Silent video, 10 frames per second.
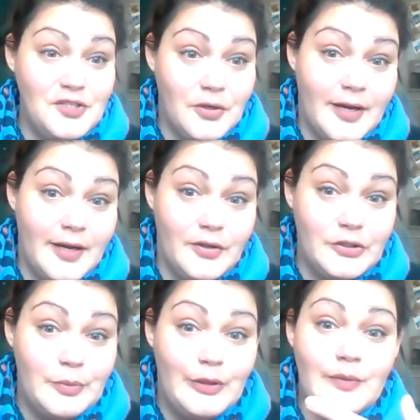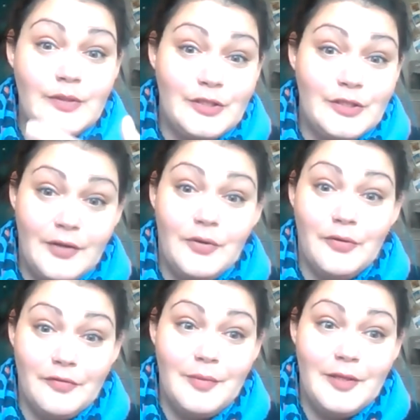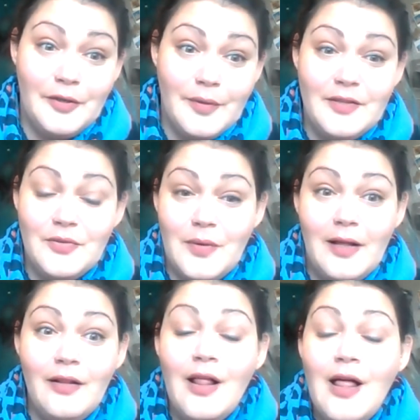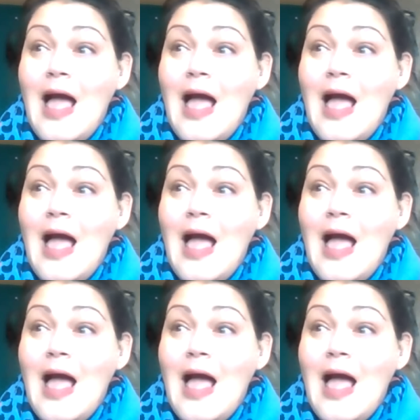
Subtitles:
John Eye Hospital, which I know you're familiar with as well.